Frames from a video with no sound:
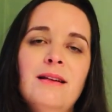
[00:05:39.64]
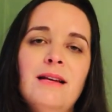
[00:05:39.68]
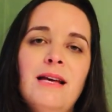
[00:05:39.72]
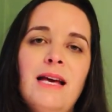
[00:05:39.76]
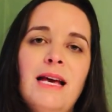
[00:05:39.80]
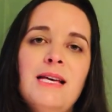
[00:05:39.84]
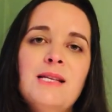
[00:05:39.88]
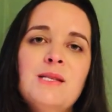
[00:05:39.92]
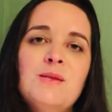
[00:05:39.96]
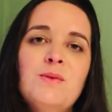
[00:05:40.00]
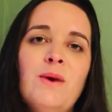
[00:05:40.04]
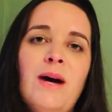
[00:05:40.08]

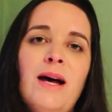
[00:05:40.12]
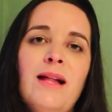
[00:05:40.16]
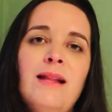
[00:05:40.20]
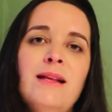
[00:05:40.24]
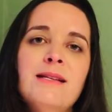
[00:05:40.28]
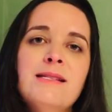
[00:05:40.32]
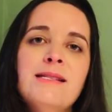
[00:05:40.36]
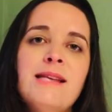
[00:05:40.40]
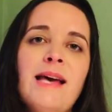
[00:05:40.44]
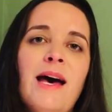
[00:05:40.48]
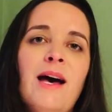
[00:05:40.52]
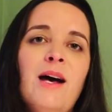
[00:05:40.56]
as well
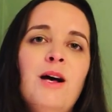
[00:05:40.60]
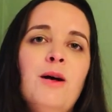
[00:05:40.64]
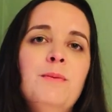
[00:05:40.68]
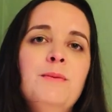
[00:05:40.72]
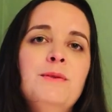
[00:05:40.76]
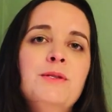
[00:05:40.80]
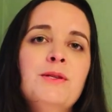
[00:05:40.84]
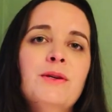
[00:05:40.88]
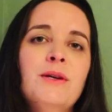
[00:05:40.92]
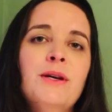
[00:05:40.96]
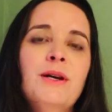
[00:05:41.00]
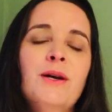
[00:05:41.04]
as help
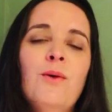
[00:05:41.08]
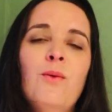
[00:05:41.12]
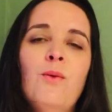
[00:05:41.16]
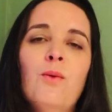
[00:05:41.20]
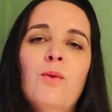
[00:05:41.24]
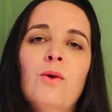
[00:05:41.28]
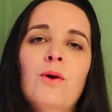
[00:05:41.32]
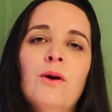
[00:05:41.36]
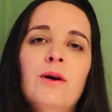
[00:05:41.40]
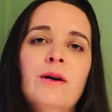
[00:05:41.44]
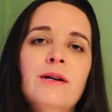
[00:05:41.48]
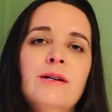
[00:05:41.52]
during
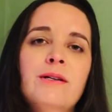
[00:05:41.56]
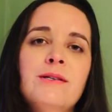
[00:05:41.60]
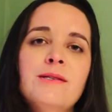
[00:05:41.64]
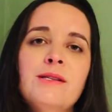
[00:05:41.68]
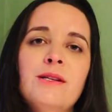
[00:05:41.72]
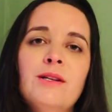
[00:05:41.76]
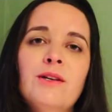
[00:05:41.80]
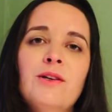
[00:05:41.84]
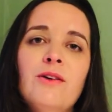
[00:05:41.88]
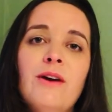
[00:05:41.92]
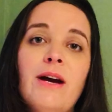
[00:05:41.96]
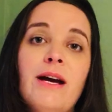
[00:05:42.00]
wars
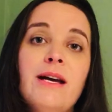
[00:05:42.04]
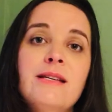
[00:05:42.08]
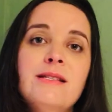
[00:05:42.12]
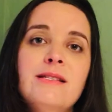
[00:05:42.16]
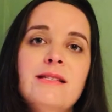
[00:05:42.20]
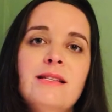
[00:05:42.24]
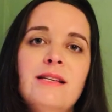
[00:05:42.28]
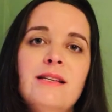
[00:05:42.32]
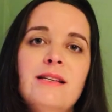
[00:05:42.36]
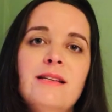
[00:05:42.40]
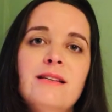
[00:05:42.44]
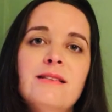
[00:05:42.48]
and
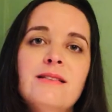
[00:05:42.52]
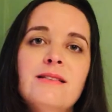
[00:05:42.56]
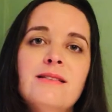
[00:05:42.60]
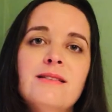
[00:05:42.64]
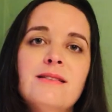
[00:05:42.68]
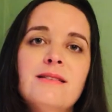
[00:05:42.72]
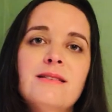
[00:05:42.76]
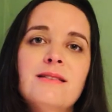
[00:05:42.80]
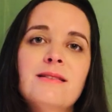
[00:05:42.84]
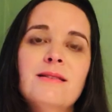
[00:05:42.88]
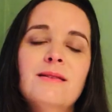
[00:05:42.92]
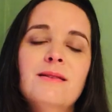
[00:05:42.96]

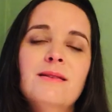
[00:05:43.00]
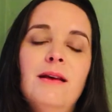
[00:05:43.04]
crises.